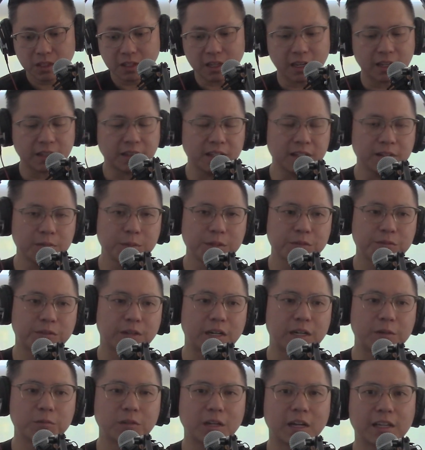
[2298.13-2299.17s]
yeah, I think it'll be
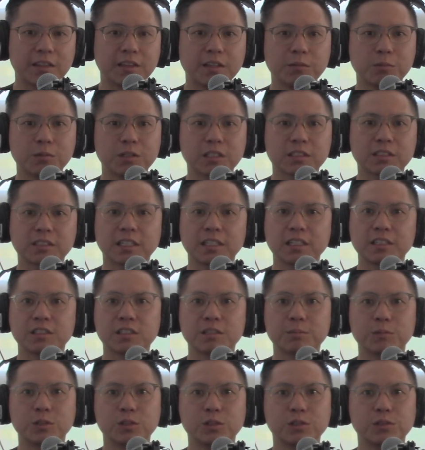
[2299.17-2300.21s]
fine. I think we're excited
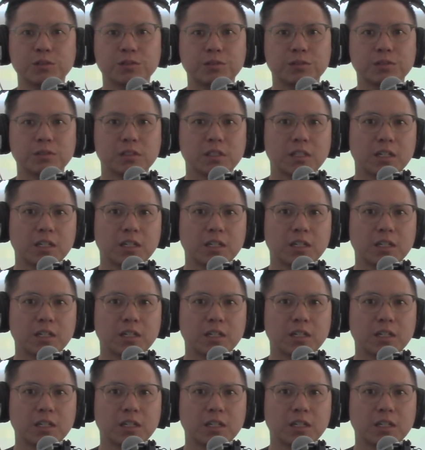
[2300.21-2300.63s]
to move.